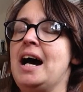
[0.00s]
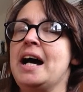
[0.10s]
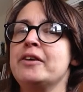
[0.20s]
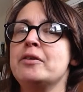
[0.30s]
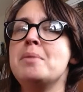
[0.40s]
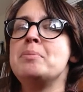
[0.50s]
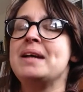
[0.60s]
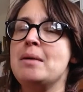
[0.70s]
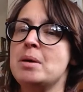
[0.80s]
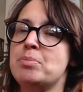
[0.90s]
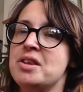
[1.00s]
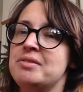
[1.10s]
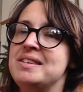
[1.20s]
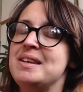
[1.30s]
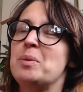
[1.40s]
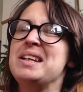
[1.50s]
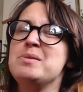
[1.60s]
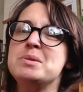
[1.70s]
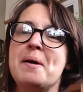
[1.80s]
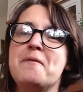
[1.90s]
And I remember getting my brother in there when he
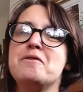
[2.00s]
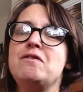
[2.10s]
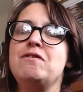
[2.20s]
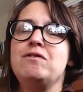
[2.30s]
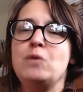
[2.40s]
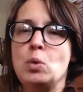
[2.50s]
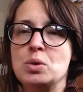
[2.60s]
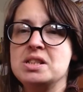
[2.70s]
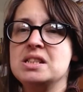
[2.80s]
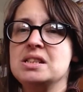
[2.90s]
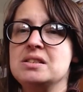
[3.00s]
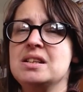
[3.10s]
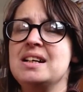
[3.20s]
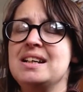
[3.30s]
was about 14. No,